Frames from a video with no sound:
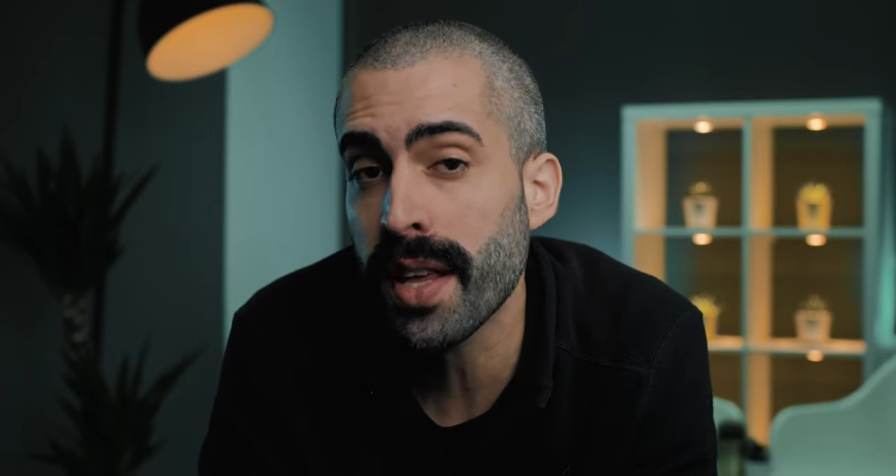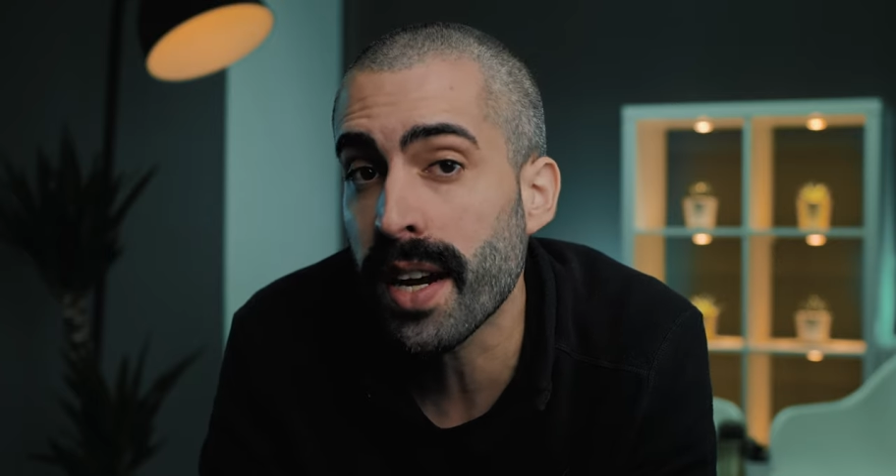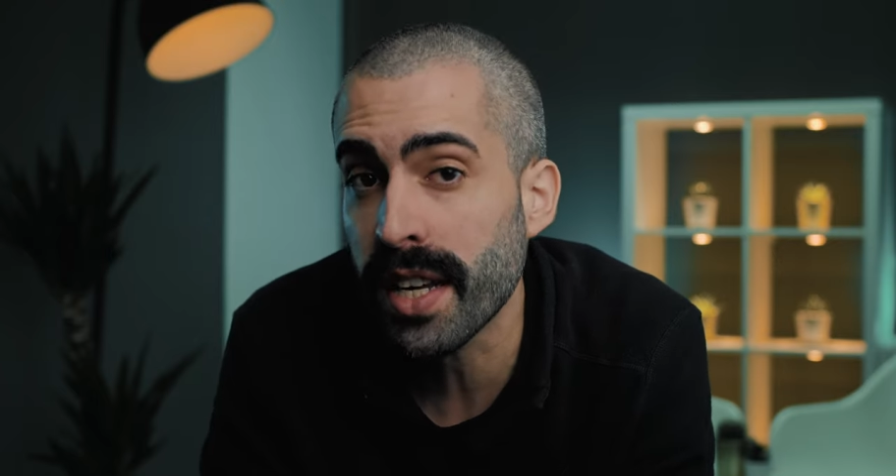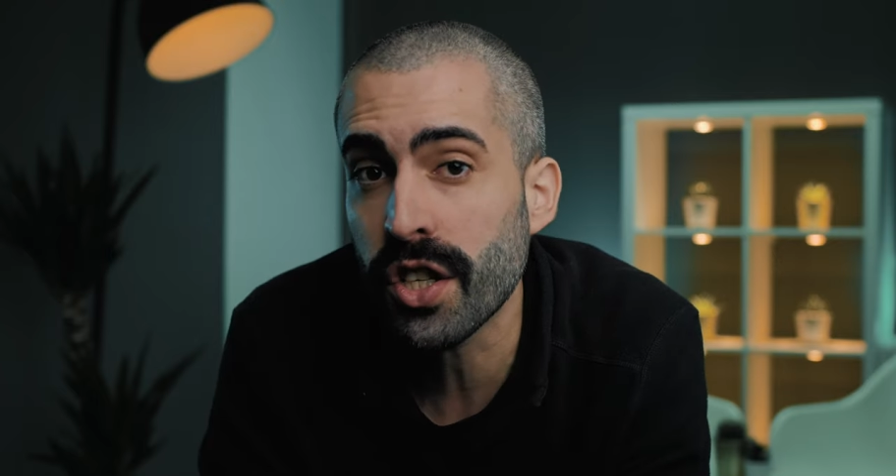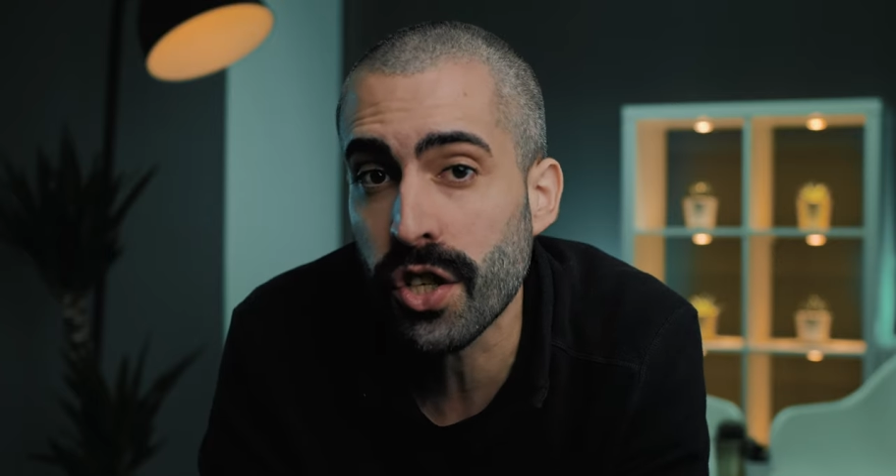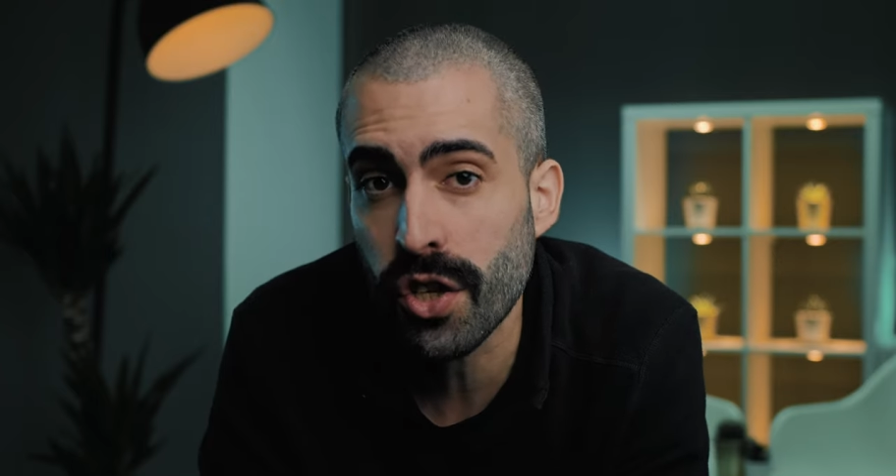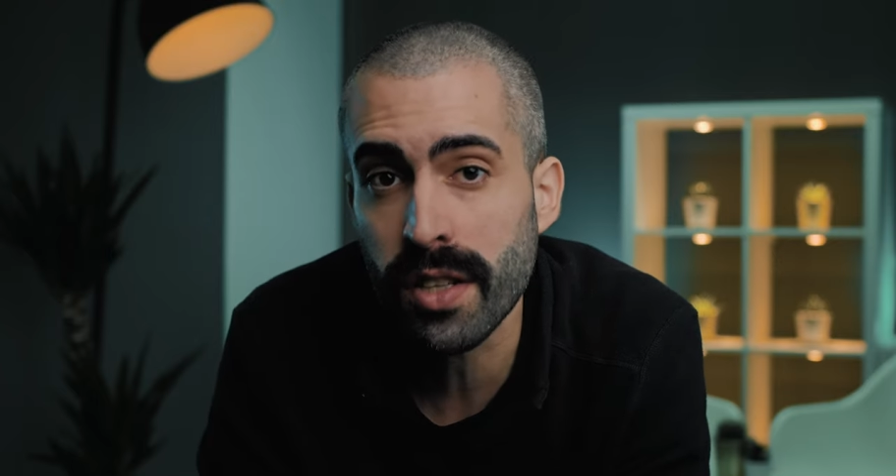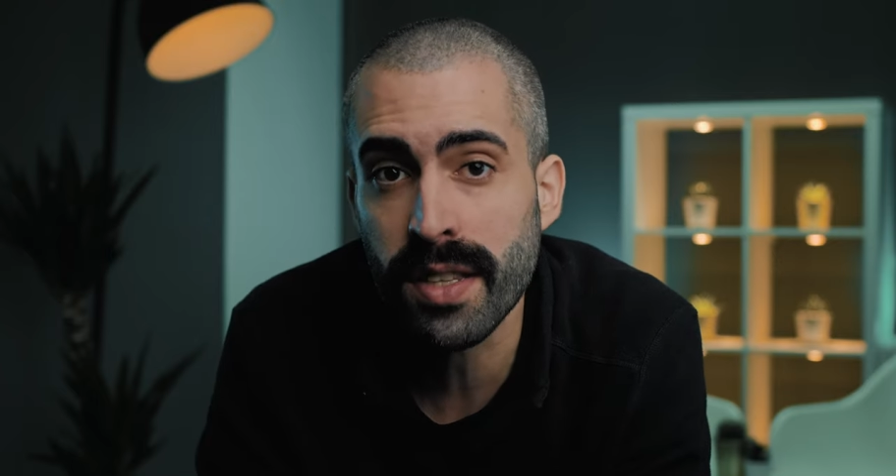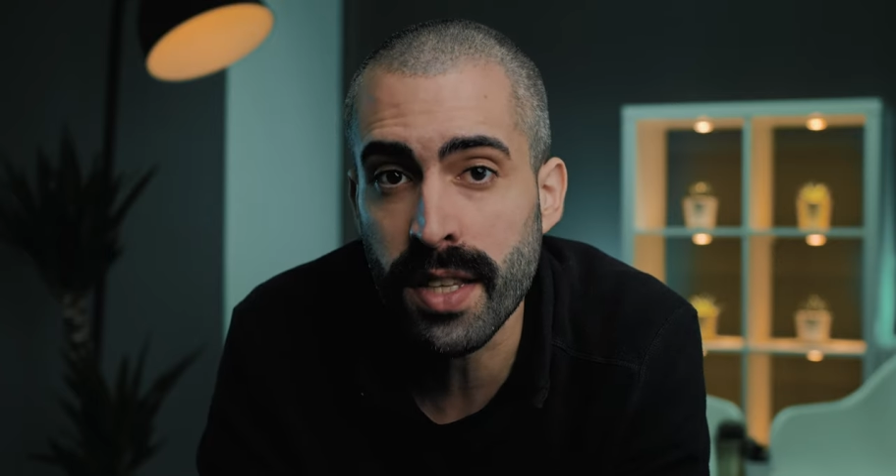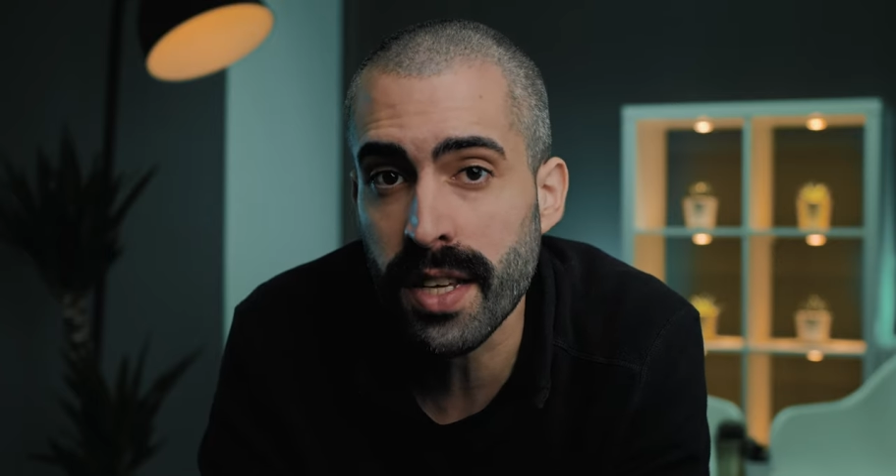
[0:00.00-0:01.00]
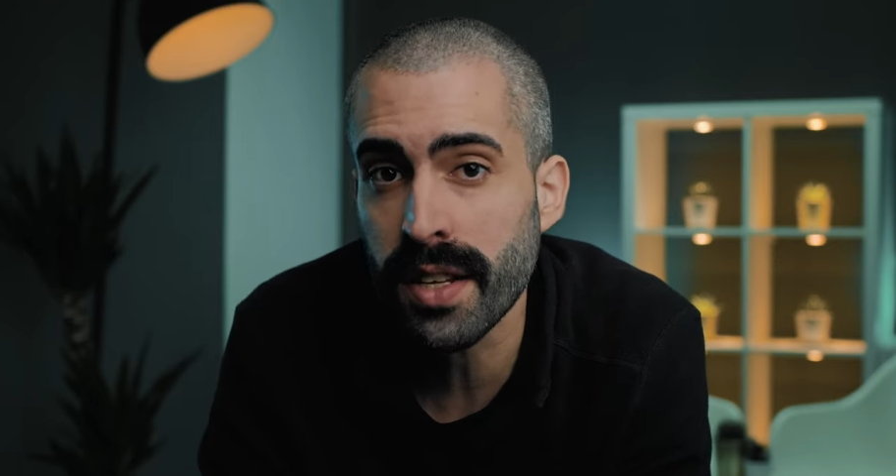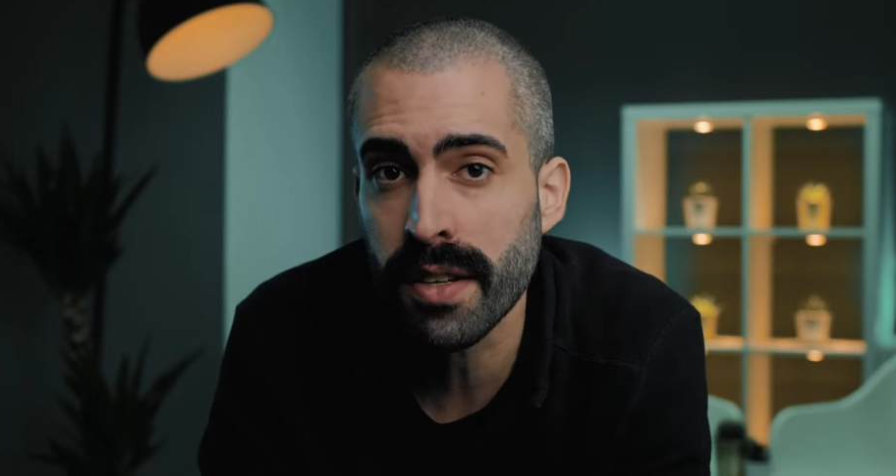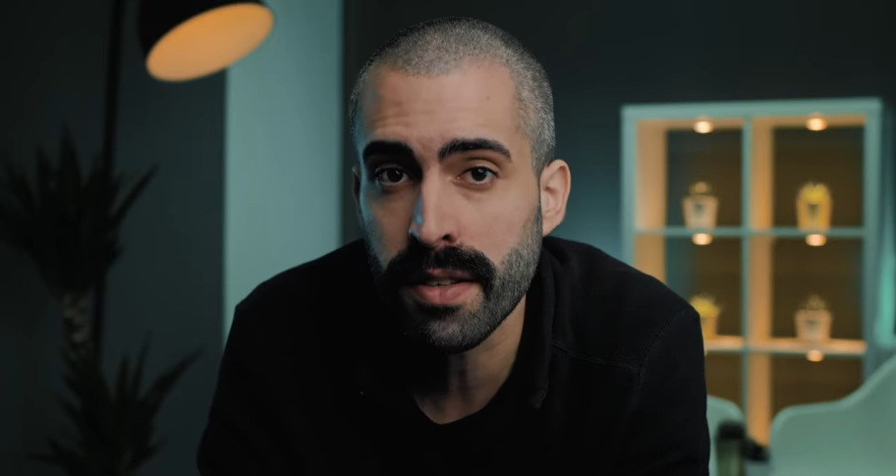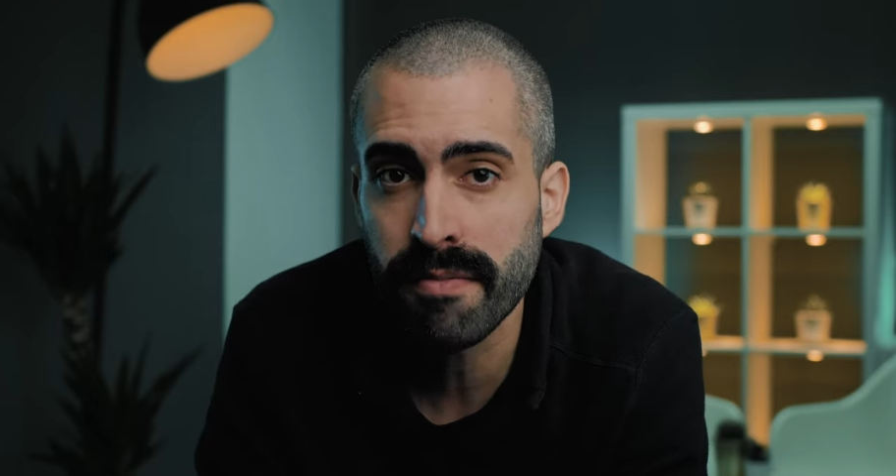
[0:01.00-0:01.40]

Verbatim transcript: that each shot needed.